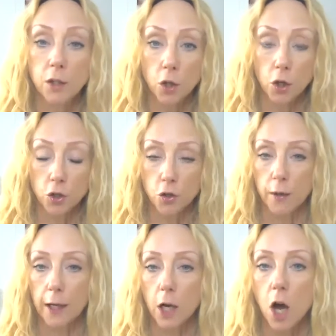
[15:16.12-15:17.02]

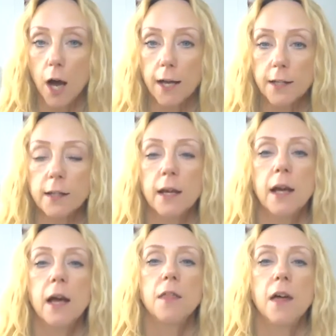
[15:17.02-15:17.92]
nurturing light
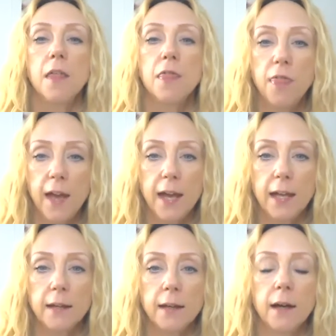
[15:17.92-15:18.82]
that
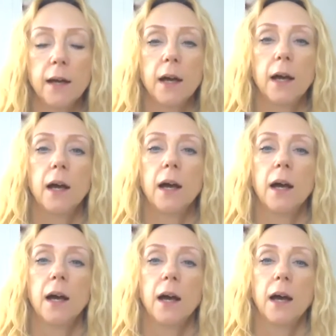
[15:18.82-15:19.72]
then
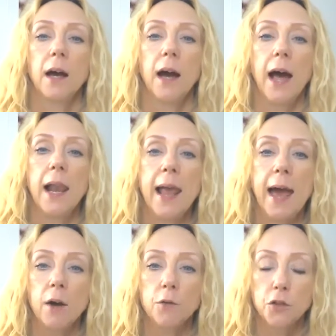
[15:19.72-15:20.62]

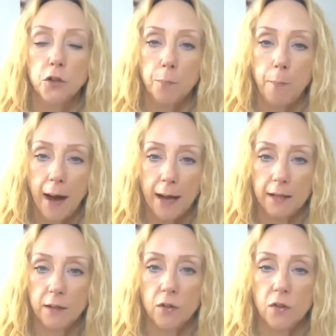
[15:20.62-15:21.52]
allows
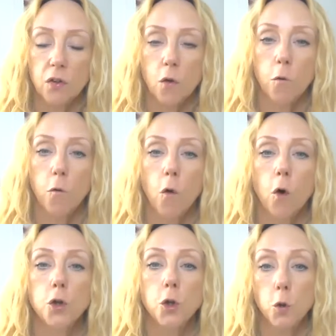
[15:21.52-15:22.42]
space
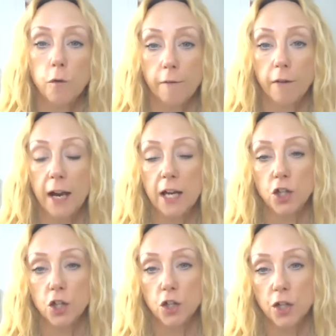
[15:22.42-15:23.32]
for new
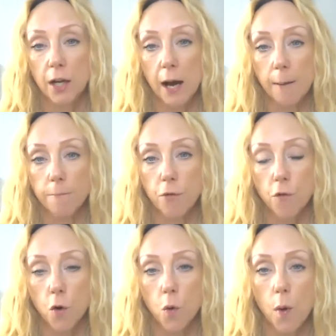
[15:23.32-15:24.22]
revelations to come
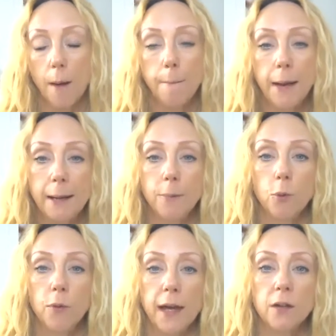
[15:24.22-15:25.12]
through. And
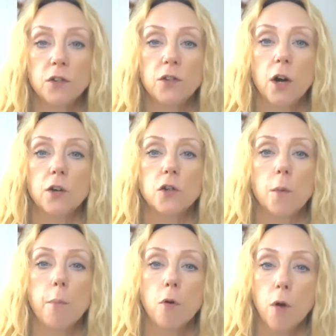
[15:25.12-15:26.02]
people then start to
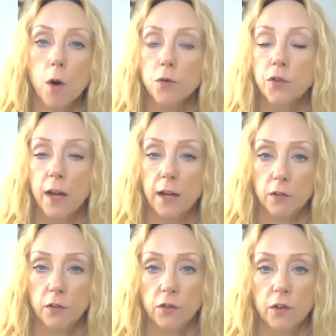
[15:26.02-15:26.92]

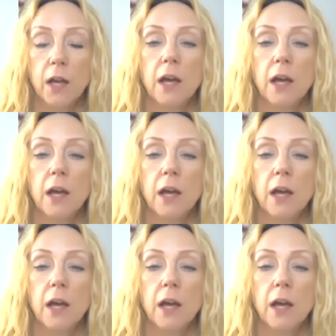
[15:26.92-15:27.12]
process